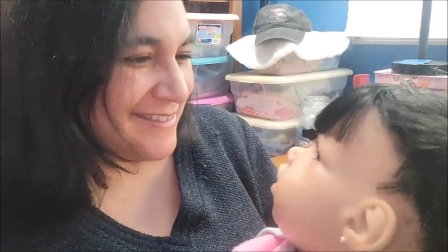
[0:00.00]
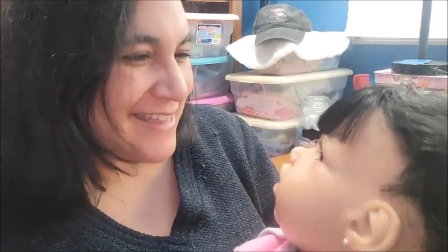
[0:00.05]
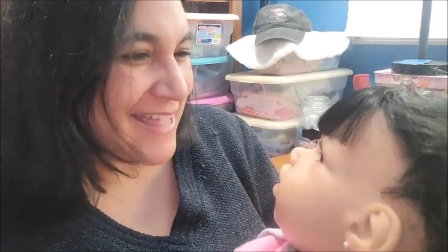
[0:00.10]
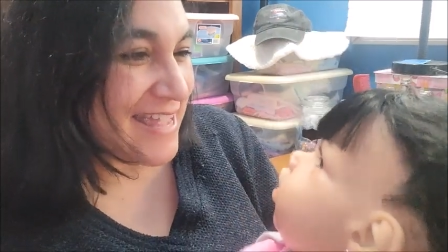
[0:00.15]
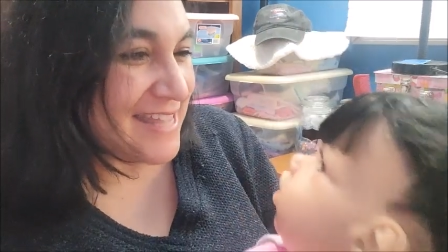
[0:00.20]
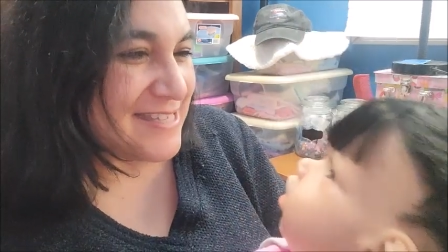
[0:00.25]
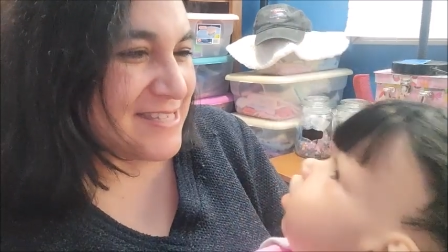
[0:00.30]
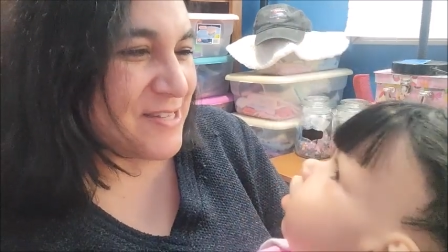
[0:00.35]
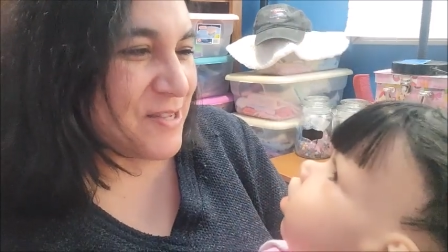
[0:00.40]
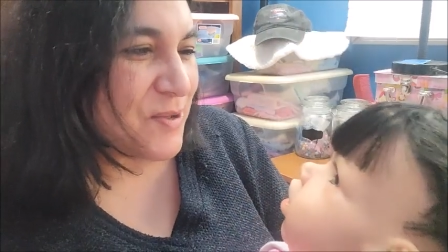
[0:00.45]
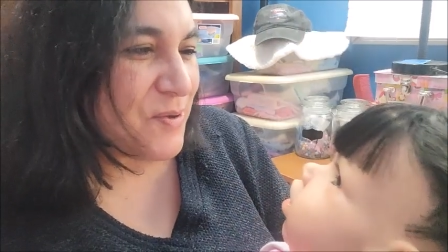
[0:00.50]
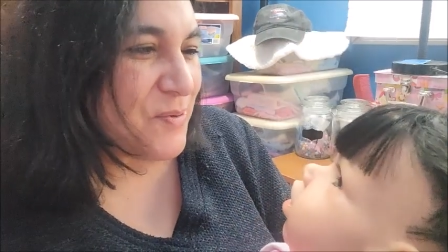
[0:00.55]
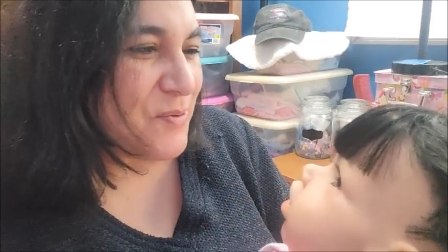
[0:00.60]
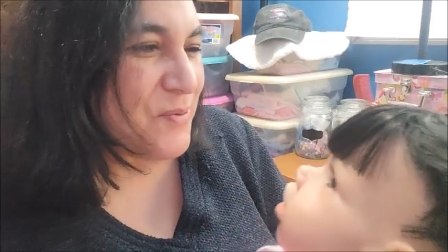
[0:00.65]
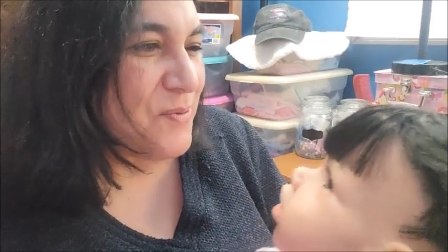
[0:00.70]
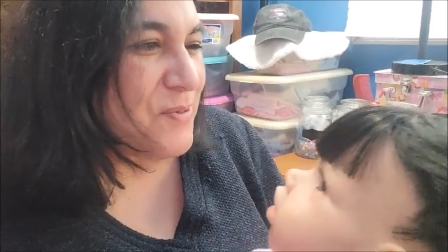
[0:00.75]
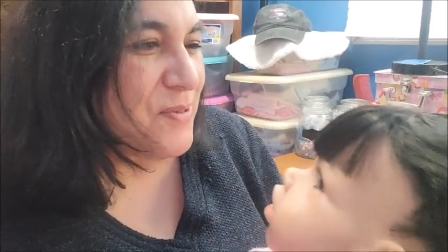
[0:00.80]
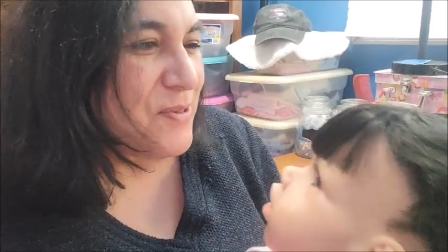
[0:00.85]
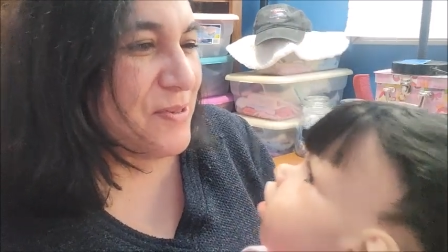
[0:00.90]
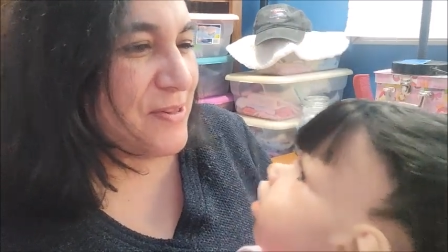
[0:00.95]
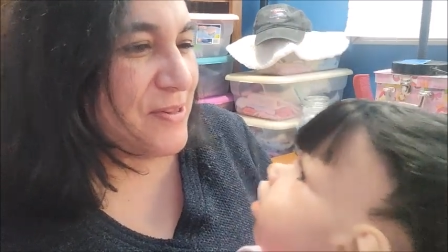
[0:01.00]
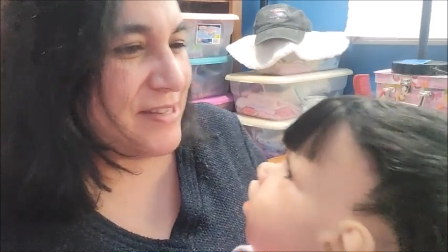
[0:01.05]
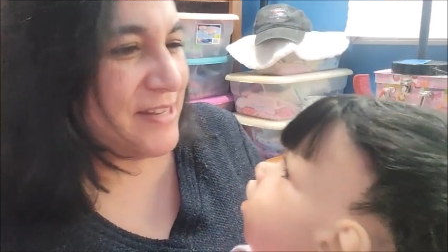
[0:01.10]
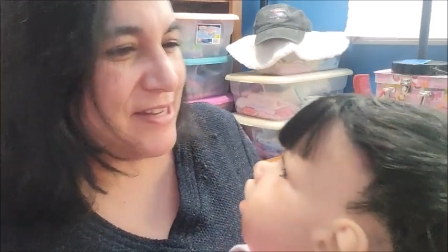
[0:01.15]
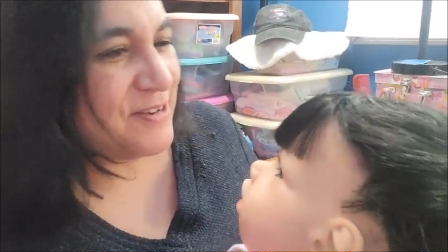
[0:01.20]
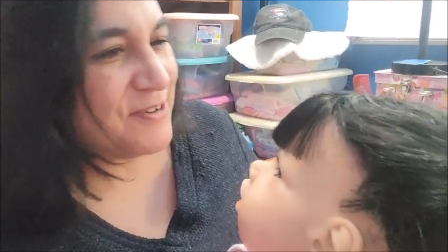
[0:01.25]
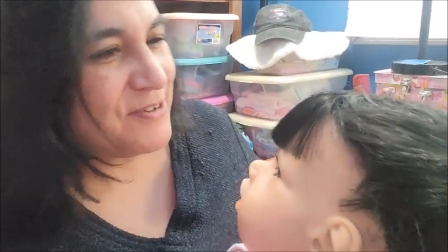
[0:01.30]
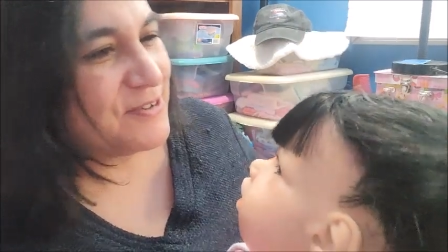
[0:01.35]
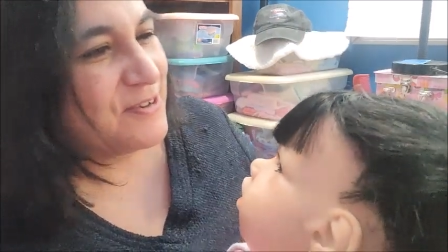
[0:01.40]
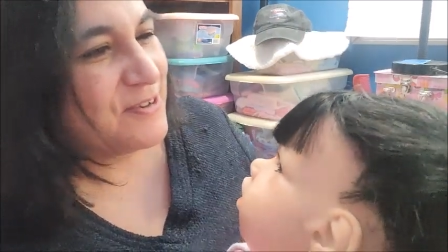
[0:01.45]
That's cool.
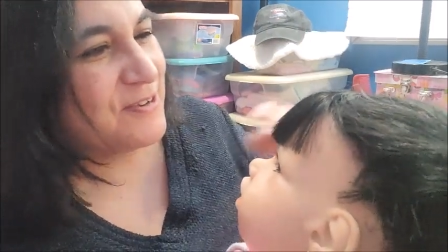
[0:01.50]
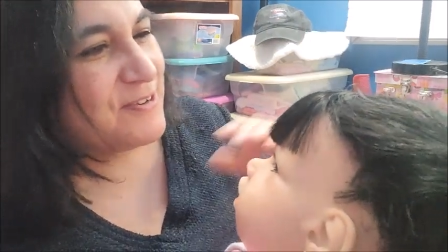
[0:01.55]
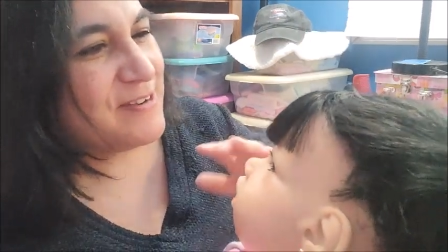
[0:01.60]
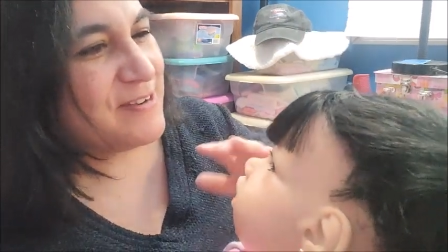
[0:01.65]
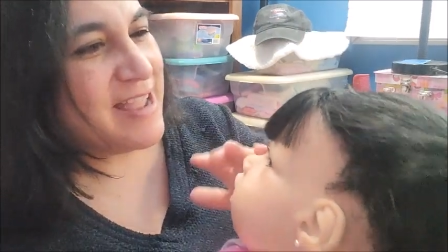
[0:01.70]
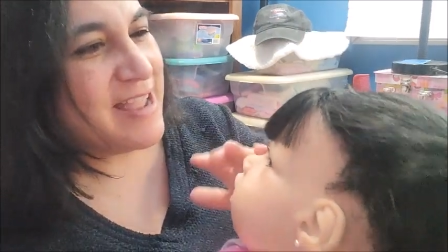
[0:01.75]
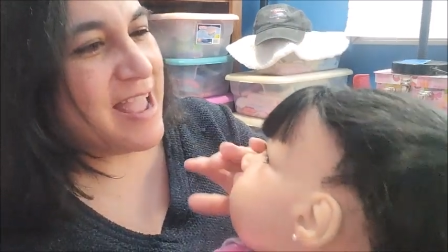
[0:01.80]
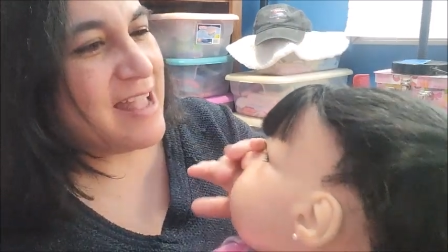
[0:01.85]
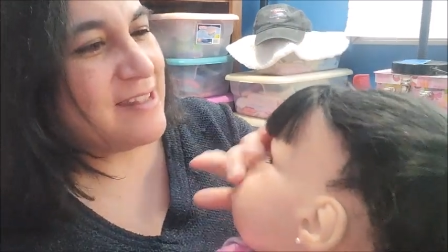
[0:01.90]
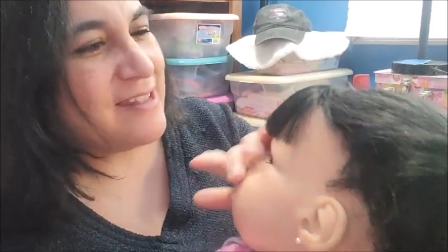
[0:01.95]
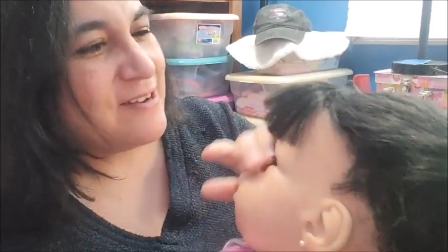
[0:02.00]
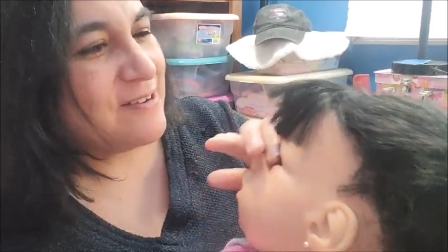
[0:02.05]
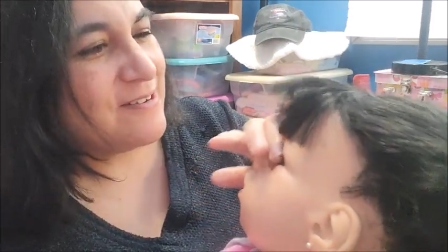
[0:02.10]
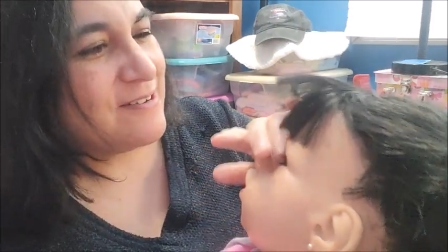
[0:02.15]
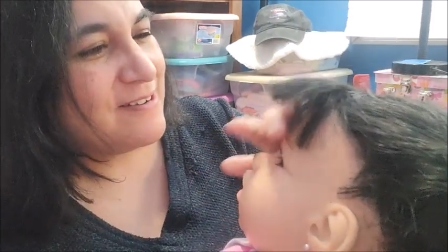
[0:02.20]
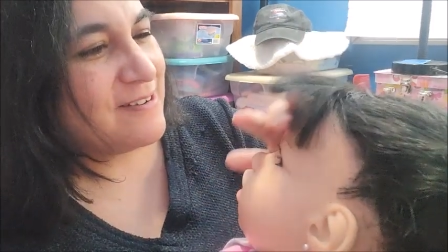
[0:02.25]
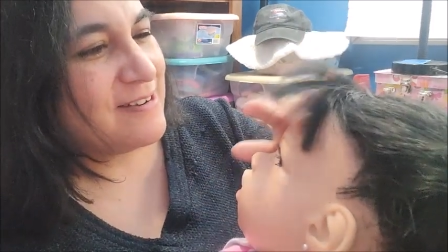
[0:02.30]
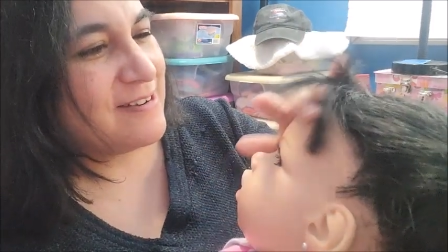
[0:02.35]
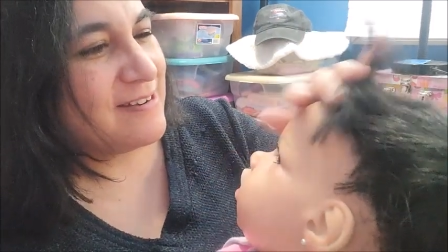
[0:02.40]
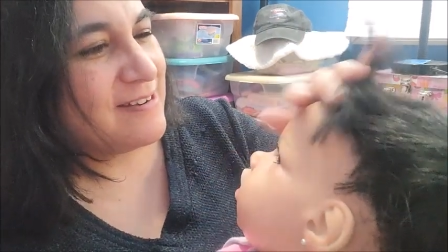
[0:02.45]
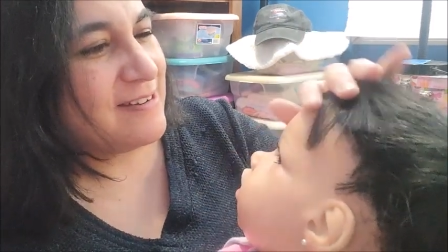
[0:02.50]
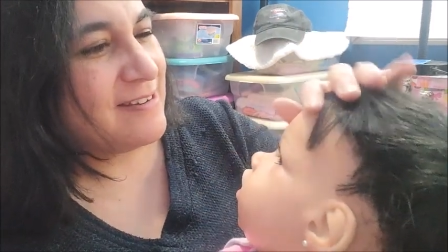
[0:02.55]
Your creator